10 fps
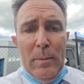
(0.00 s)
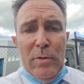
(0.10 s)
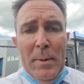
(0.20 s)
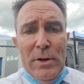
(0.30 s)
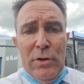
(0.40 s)

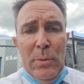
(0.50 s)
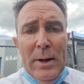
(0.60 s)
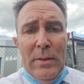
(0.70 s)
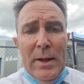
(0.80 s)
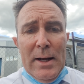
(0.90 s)
information
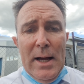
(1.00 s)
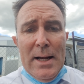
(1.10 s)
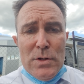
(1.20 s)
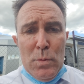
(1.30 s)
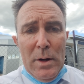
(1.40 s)
around that
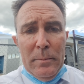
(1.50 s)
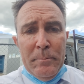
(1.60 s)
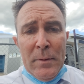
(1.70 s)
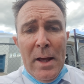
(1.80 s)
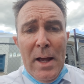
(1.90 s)
as well.
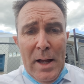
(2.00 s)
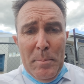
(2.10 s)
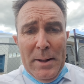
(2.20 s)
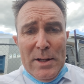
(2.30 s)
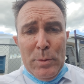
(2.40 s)

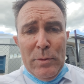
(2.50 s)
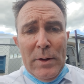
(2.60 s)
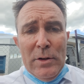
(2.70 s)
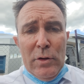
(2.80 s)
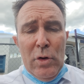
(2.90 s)
But as we
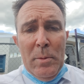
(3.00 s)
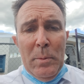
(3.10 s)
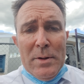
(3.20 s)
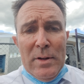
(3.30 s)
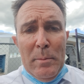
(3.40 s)
finish the term, I
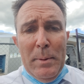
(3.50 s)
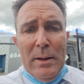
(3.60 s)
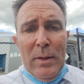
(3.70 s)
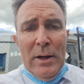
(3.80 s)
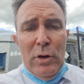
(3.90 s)
want to say a big
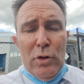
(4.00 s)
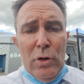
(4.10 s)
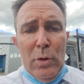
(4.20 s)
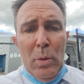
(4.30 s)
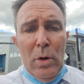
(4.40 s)
thank you to
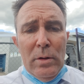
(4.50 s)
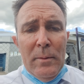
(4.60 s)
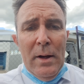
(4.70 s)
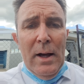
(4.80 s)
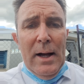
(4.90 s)
you all
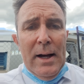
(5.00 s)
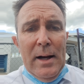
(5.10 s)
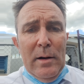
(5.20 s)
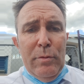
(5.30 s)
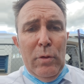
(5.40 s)

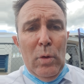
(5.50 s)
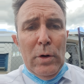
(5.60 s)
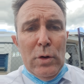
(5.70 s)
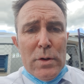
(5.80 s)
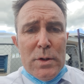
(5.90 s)
uh, for
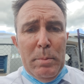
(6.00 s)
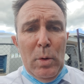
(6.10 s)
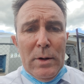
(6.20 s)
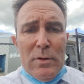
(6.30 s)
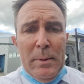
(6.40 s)
your
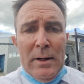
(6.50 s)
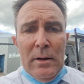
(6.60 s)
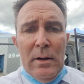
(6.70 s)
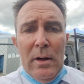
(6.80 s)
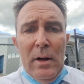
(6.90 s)
support. It's been a,
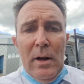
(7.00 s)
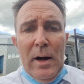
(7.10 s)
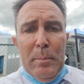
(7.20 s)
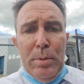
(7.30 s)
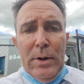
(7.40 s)

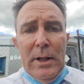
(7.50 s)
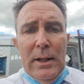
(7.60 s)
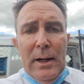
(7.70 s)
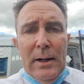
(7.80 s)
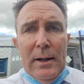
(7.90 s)
a
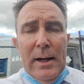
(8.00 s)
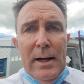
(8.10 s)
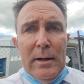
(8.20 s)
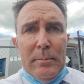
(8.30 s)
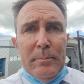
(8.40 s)
pretty
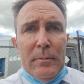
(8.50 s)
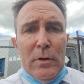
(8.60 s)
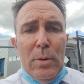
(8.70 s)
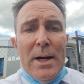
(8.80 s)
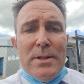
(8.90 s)
uh,
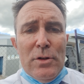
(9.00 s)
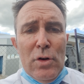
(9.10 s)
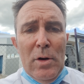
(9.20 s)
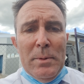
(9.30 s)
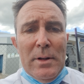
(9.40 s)
crazy
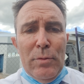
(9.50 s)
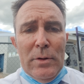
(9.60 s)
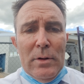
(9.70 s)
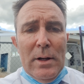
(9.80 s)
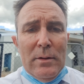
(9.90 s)
term and
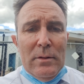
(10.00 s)
different uh,